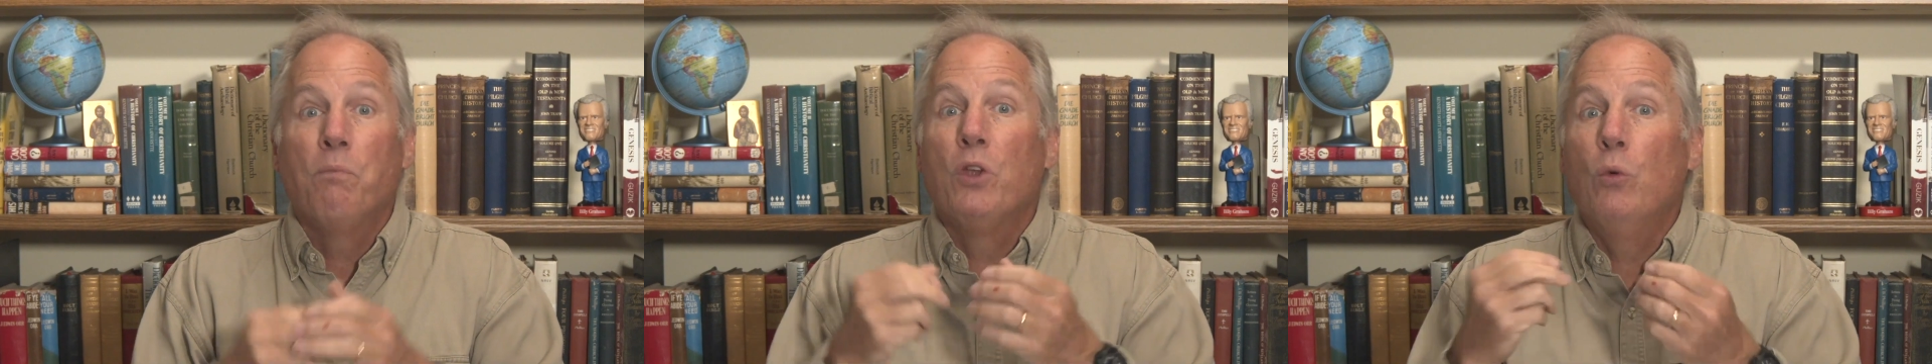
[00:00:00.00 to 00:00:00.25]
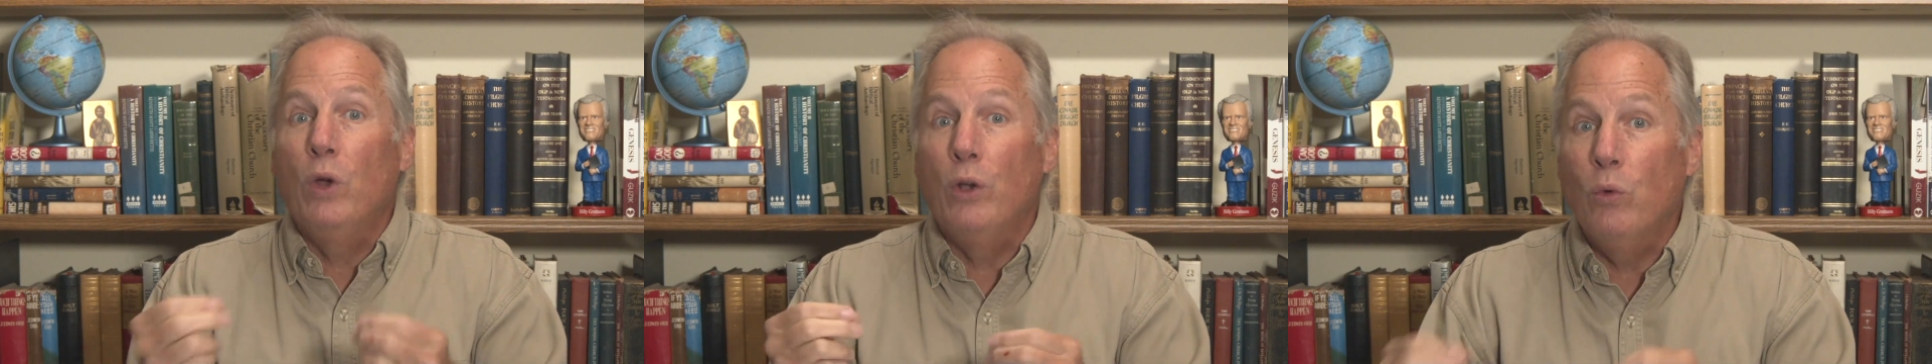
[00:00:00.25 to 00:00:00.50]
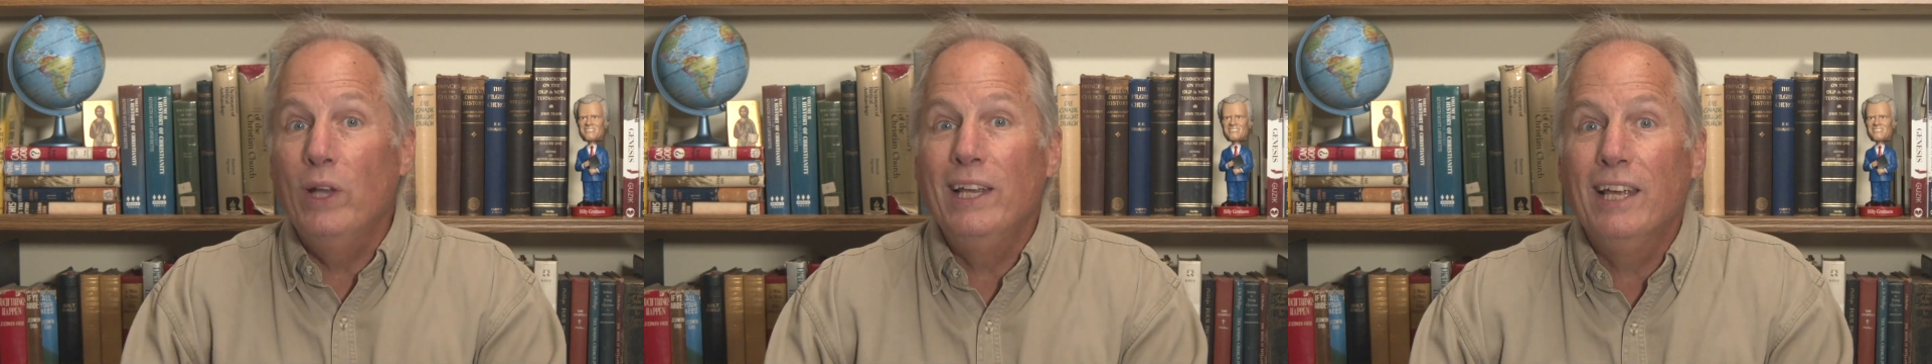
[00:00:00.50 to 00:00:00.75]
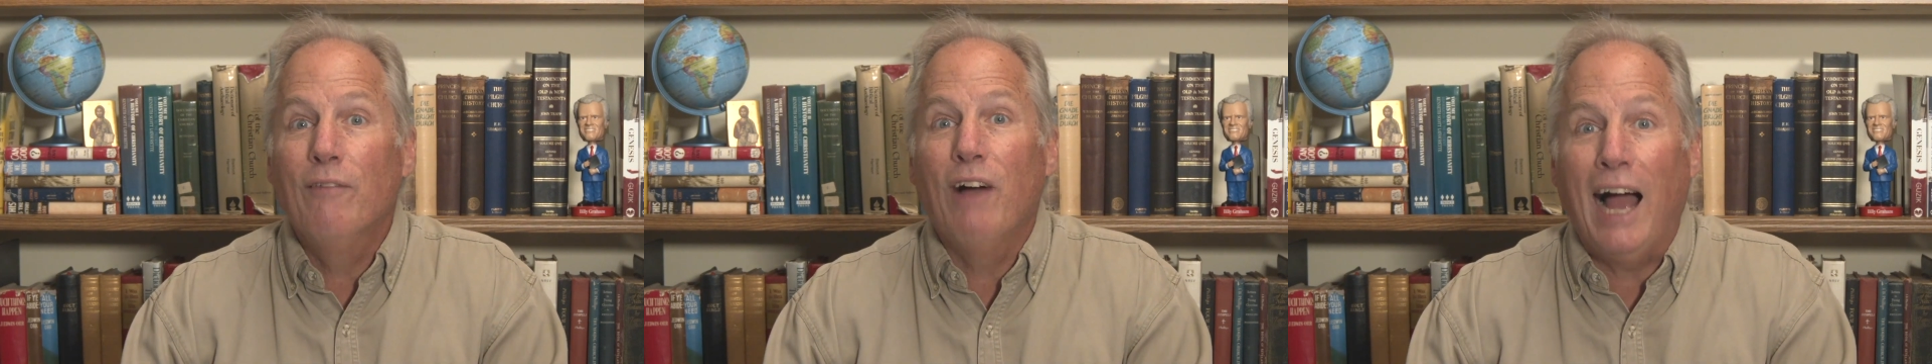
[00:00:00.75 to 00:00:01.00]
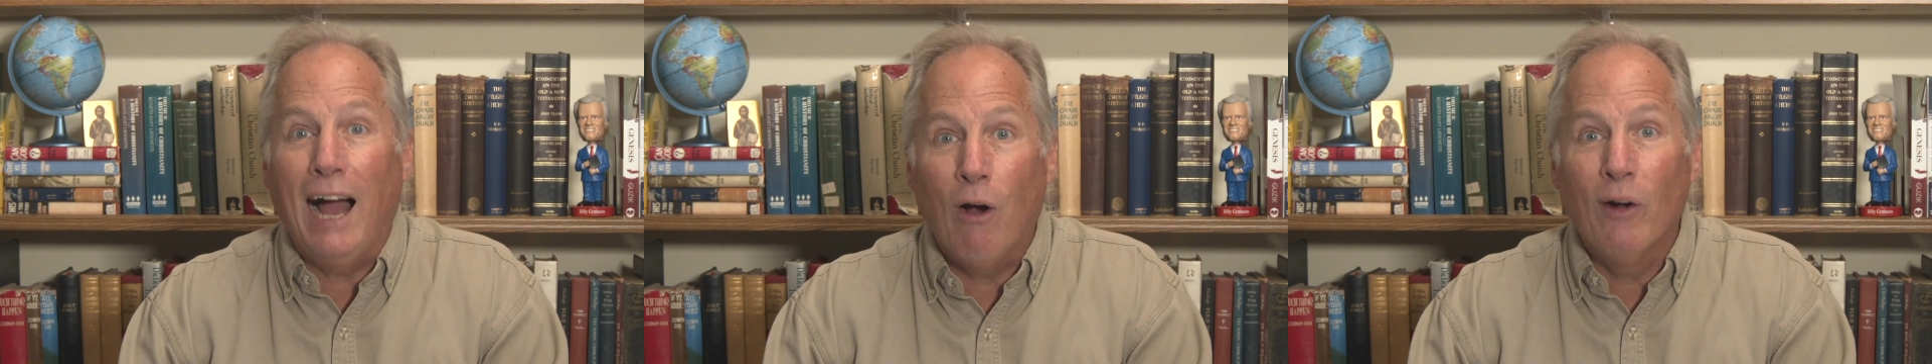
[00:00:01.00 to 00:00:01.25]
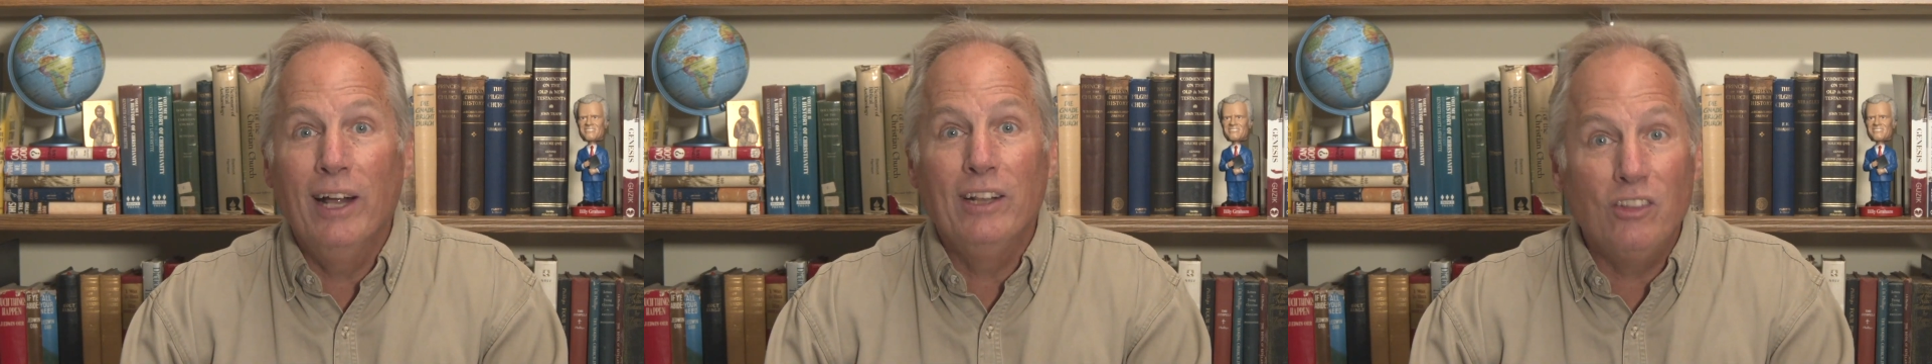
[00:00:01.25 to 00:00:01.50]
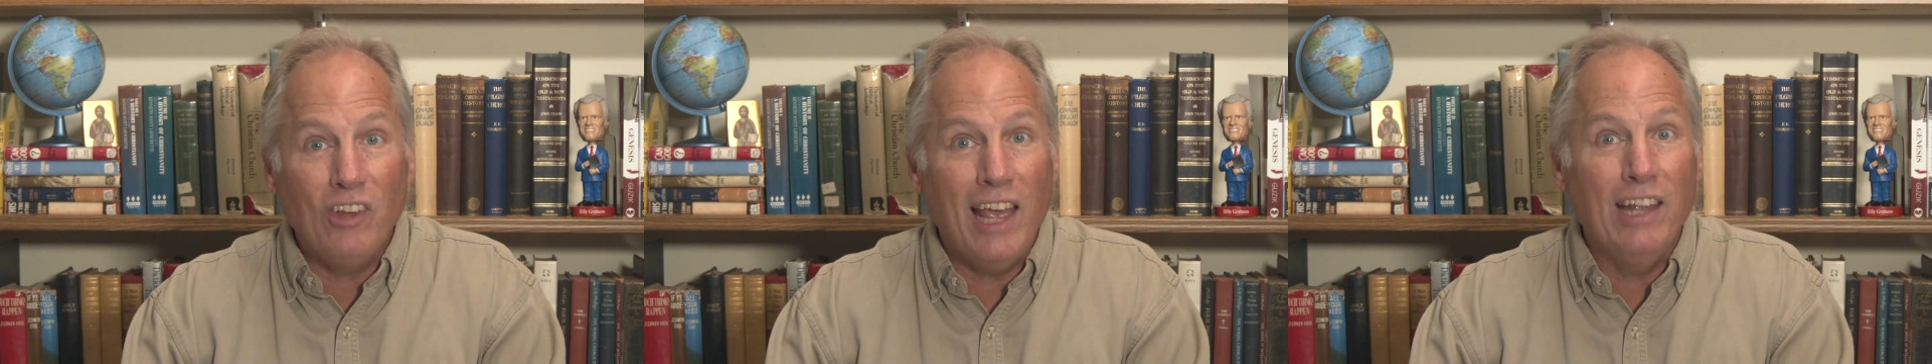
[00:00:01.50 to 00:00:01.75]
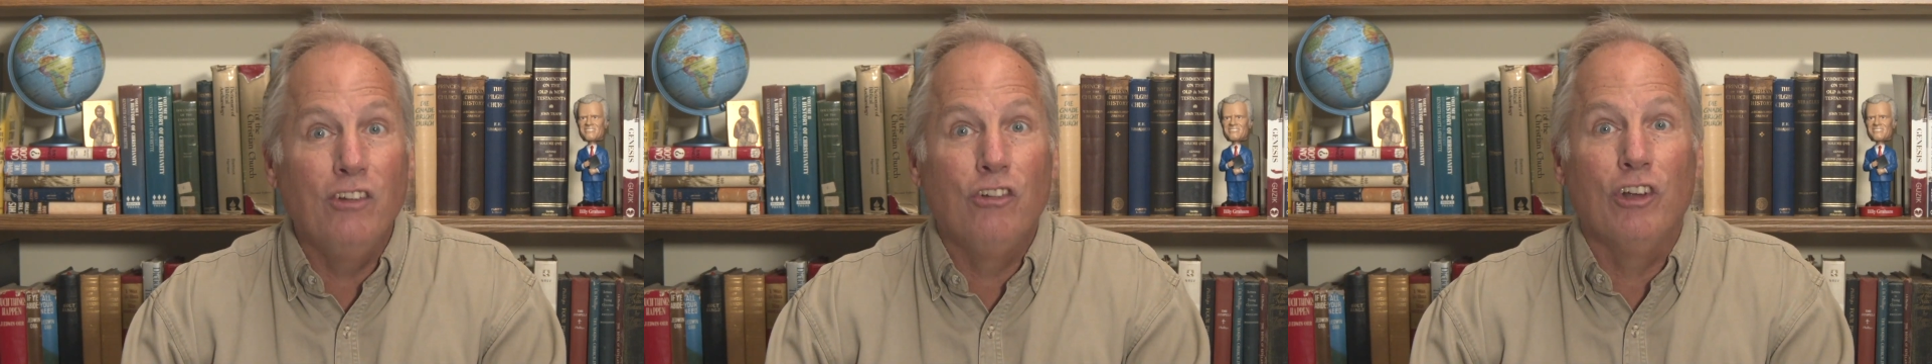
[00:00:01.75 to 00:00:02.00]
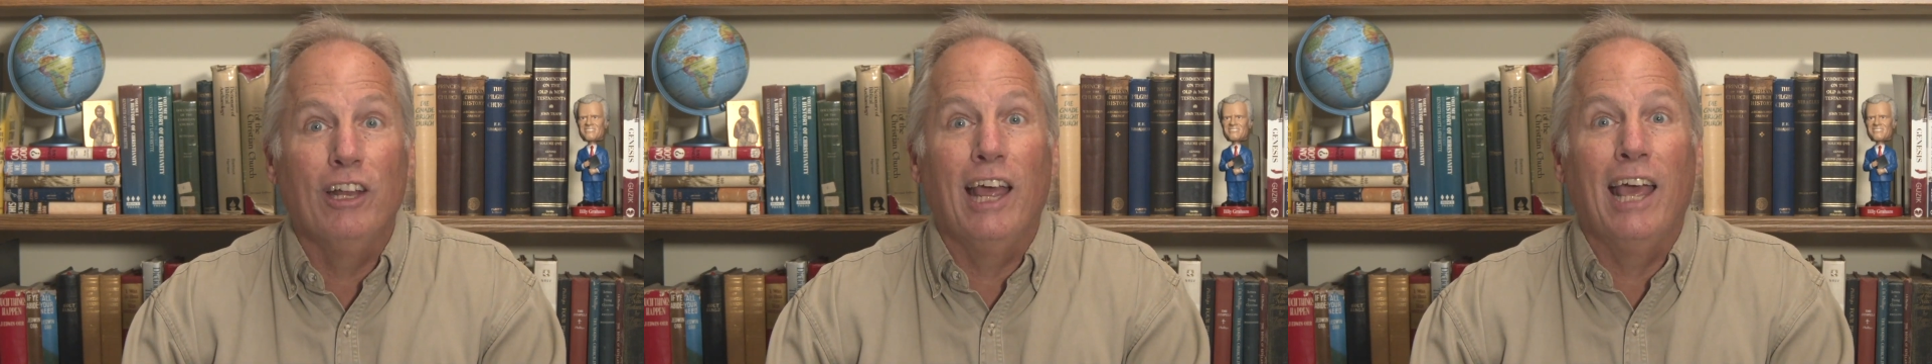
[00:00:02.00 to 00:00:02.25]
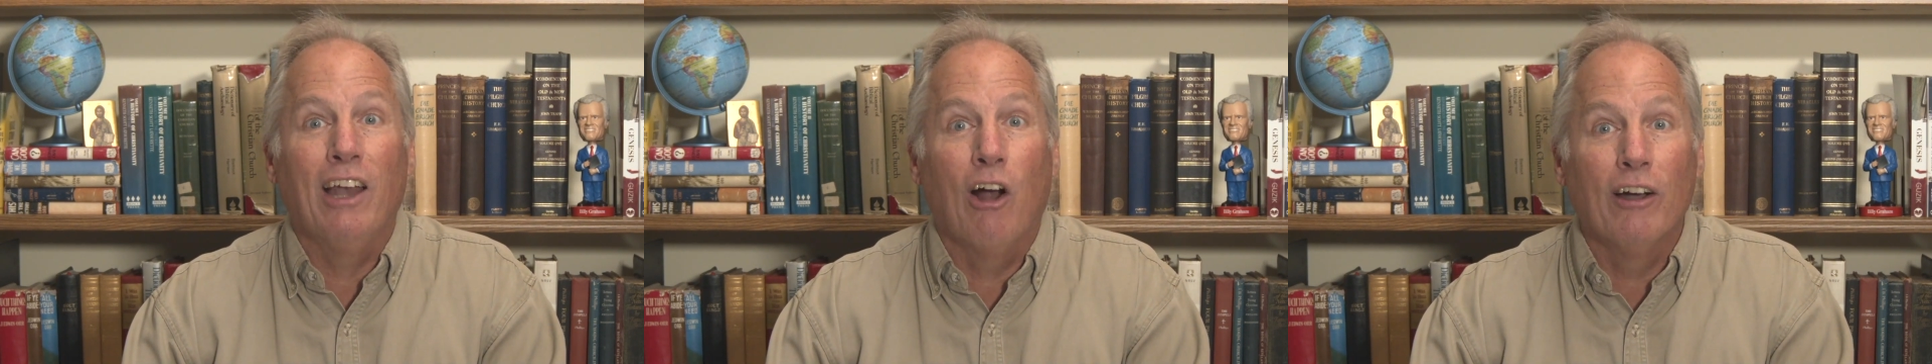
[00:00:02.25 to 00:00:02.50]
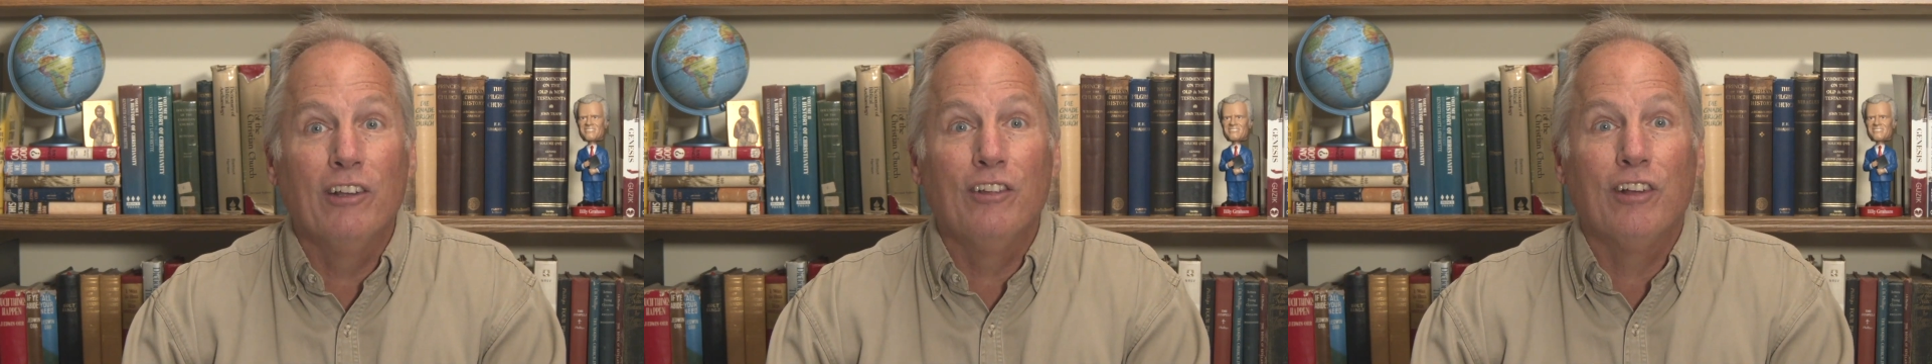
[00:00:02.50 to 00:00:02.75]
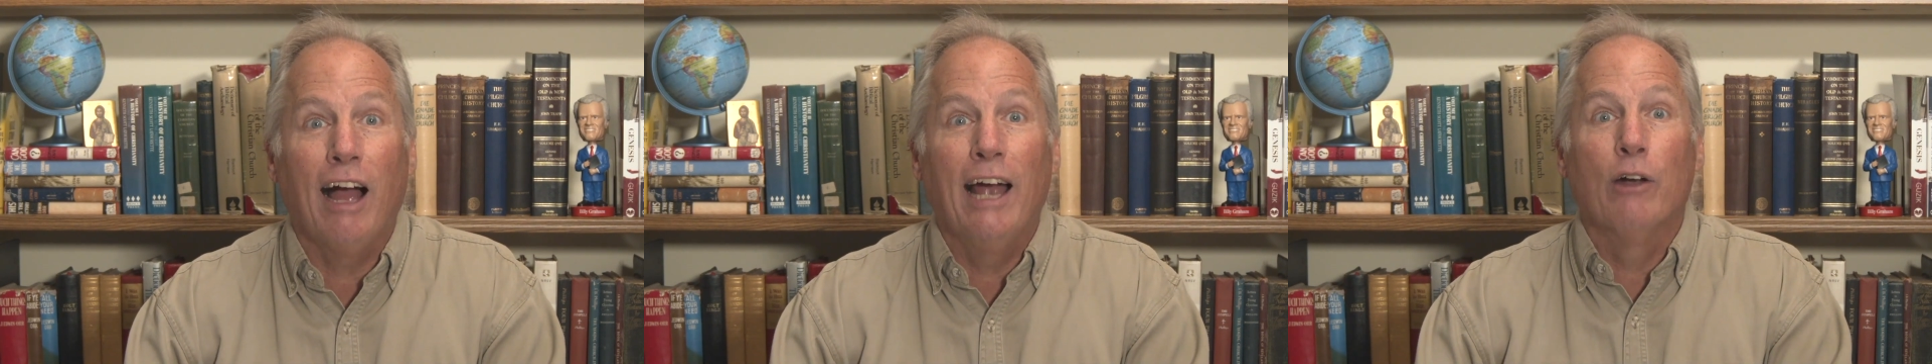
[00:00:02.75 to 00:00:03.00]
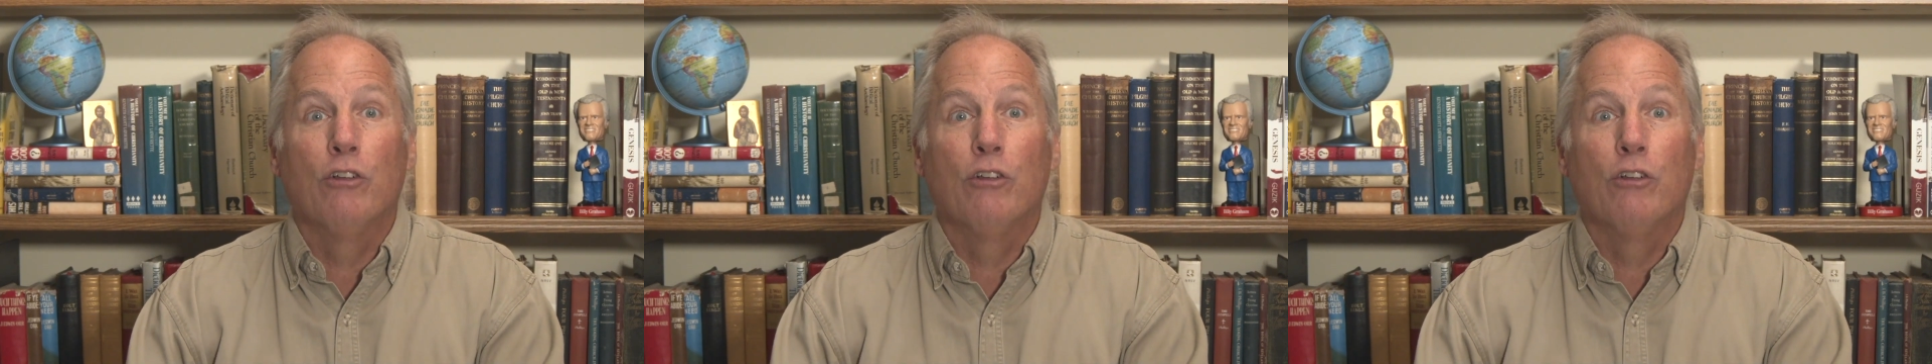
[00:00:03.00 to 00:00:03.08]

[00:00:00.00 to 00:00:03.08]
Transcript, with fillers: When we give our attention and our desire